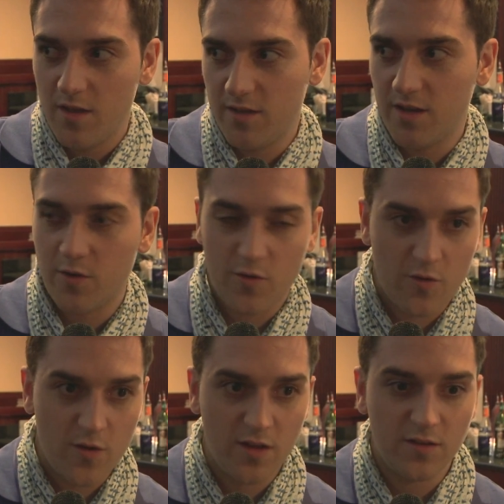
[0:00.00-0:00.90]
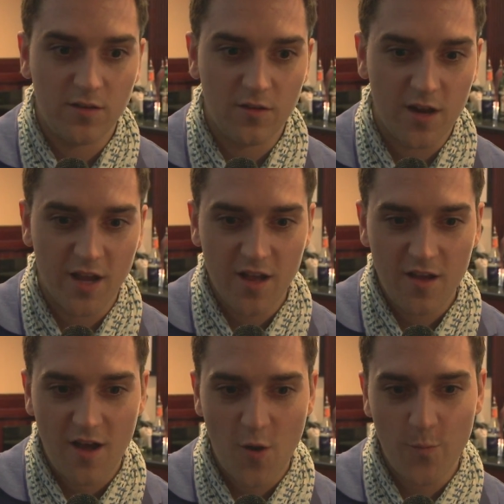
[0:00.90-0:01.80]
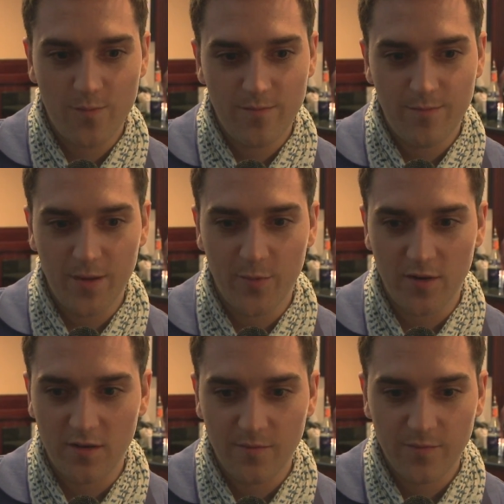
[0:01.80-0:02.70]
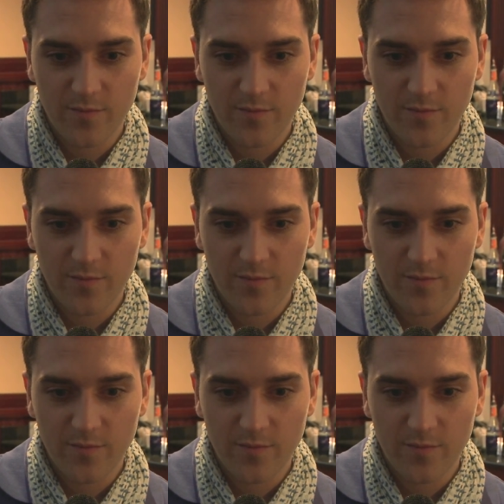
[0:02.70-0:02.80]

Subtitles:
It's like crazy, dude. Like how people,